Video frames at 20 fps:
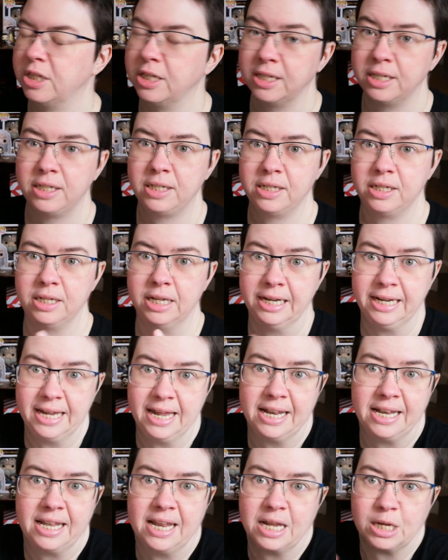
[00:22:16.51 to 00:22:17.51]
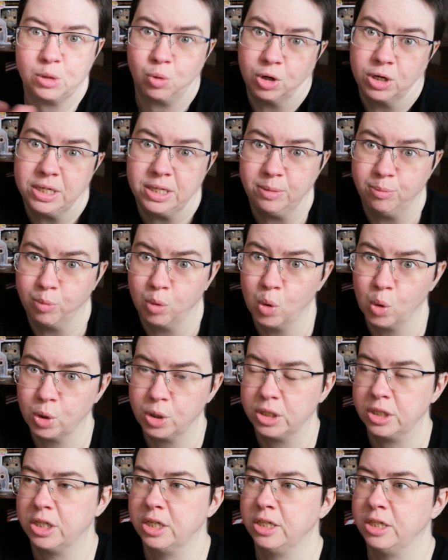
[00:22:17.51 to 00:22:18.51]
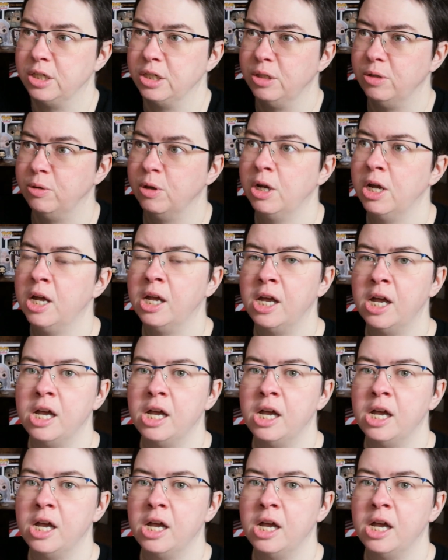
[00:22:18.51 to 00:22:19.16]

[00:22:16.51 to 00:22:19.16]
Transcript: So again, that's why it's important to do